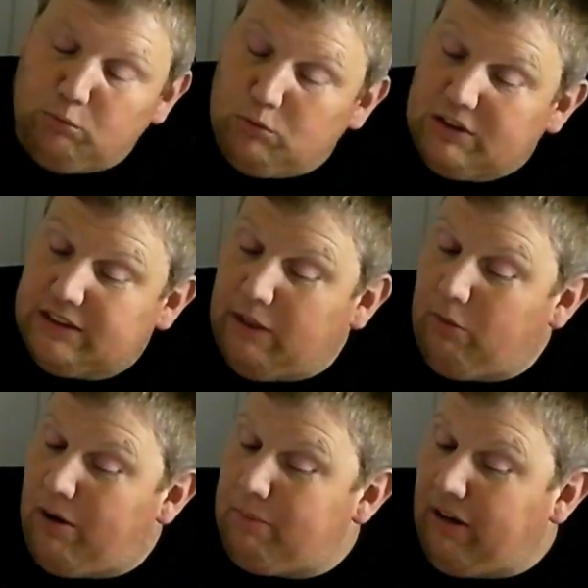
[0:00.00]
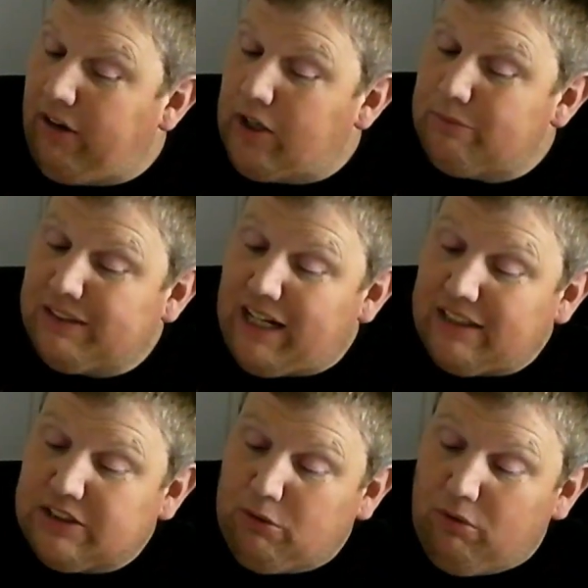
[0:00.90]
We'll see what Barry Odom's
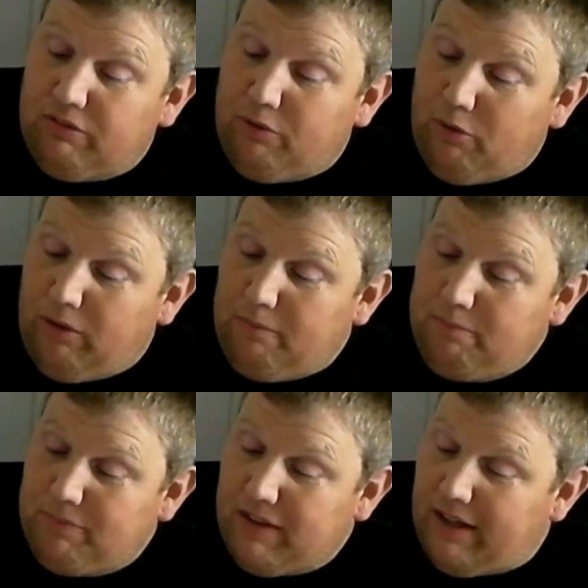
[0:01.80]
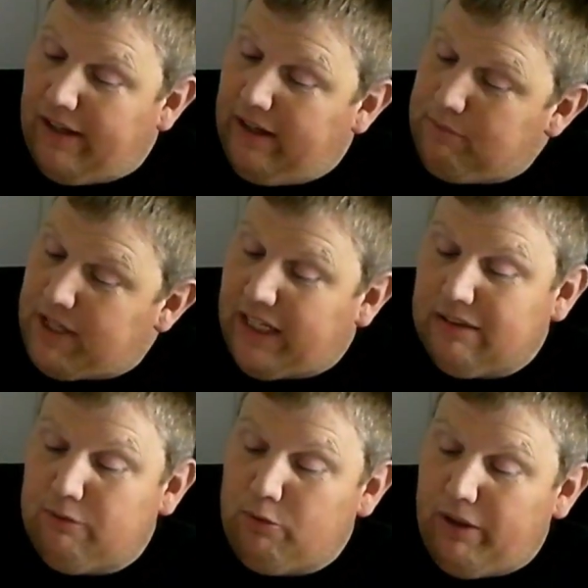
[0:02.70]
got in store for him. I am
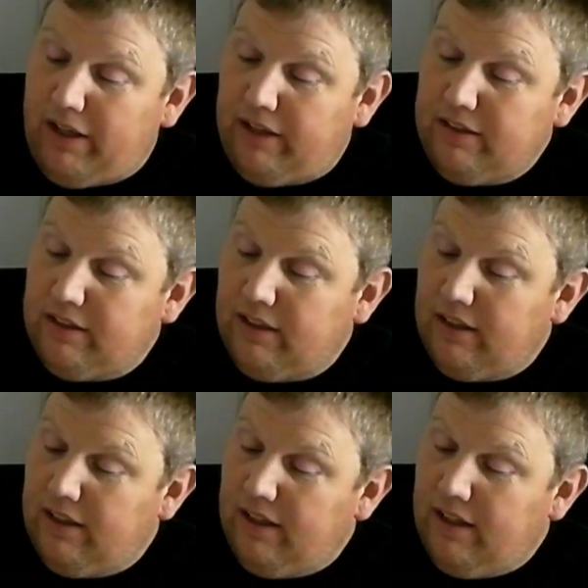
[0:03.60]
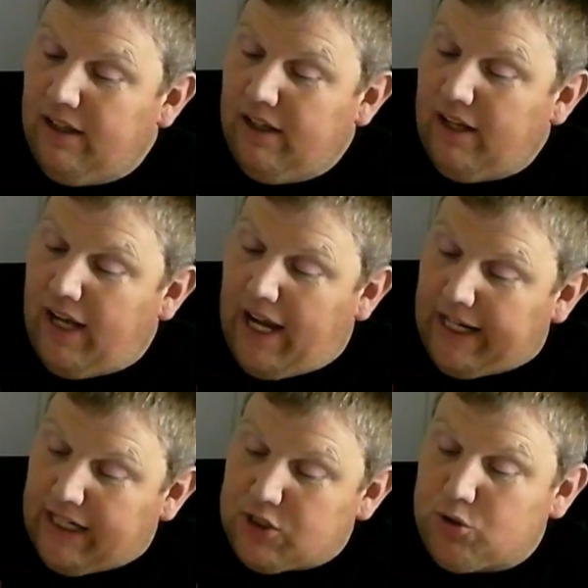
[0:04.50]
taking him to win.
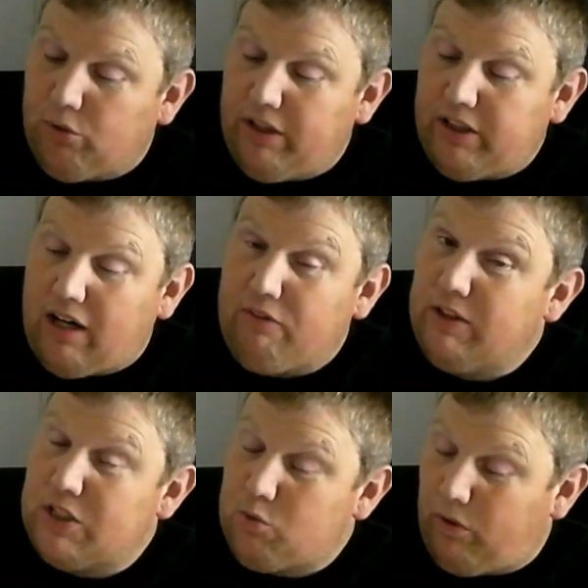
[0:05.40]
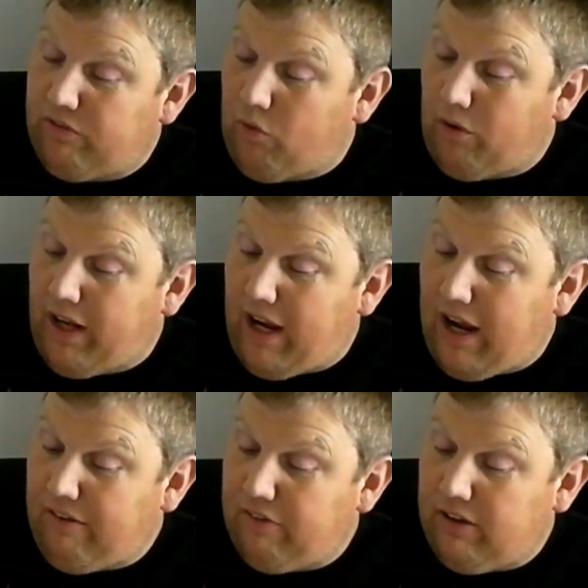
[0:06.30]
I got Troy covering at 24 and a
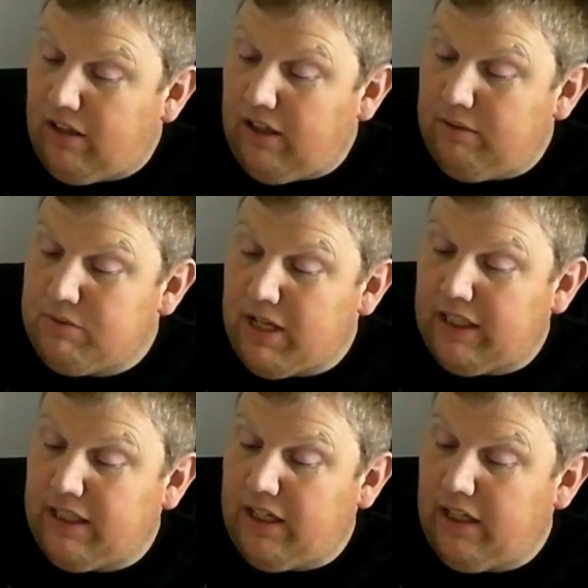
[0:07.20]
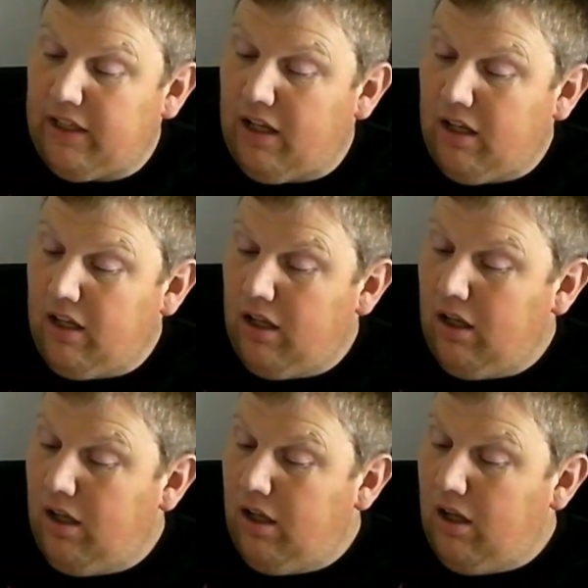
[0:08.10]
half, and I am taking
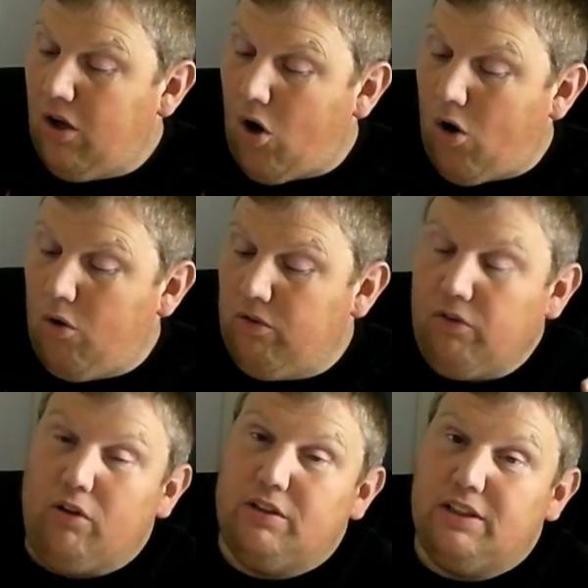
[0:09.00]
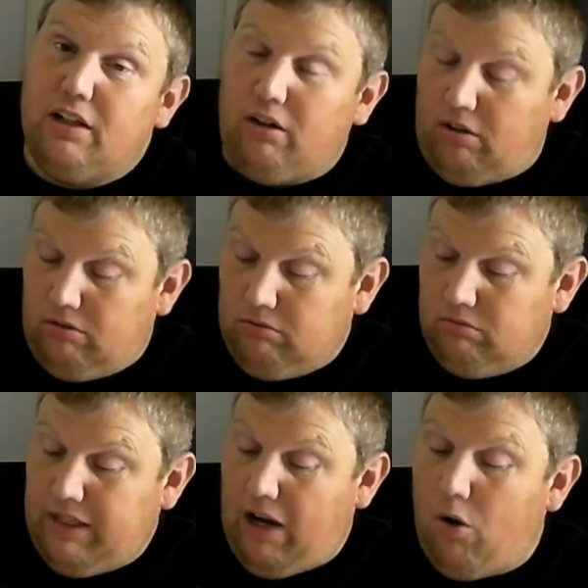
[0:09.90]
over on the, or
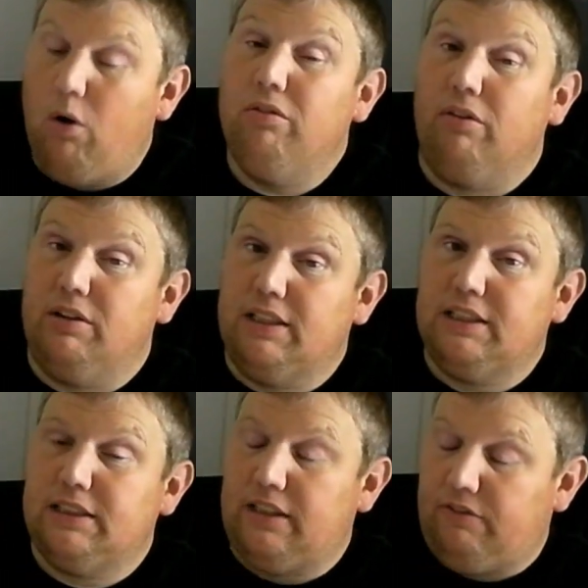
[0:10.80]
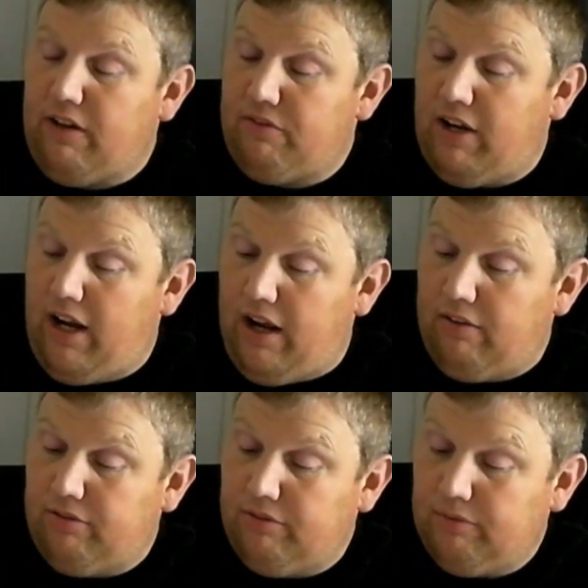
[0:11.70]
yeah, over on the 65 and a
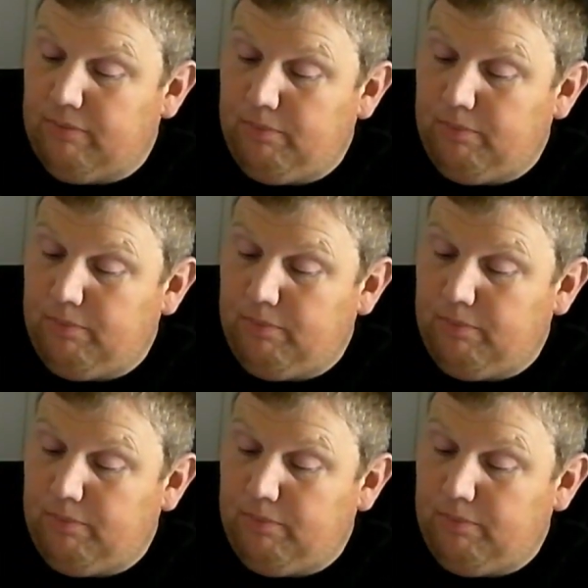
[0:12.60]
half.